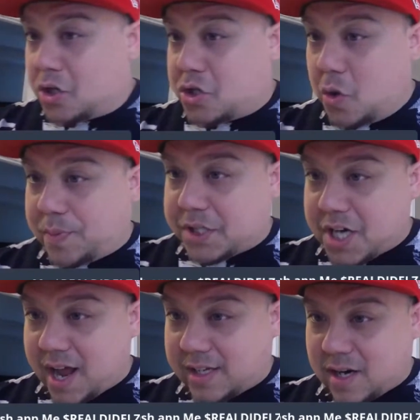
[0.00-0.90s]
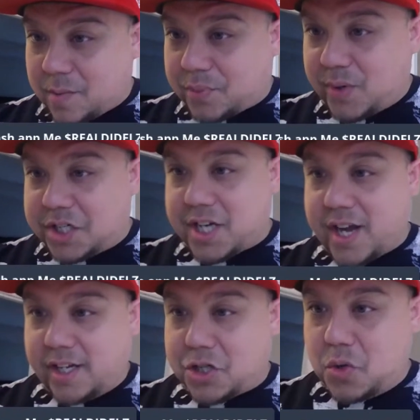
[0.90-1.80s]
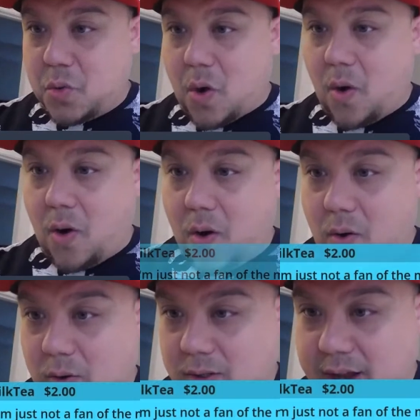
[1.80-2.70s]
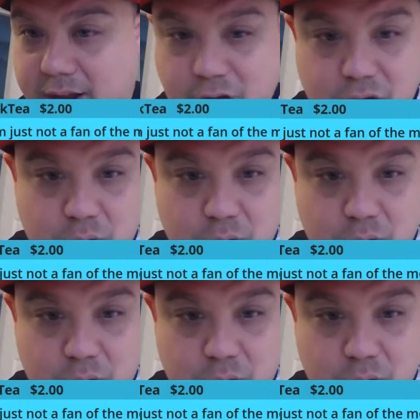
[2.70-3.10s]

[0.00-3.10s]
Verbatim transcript: super chats. I appreciate you all. Thank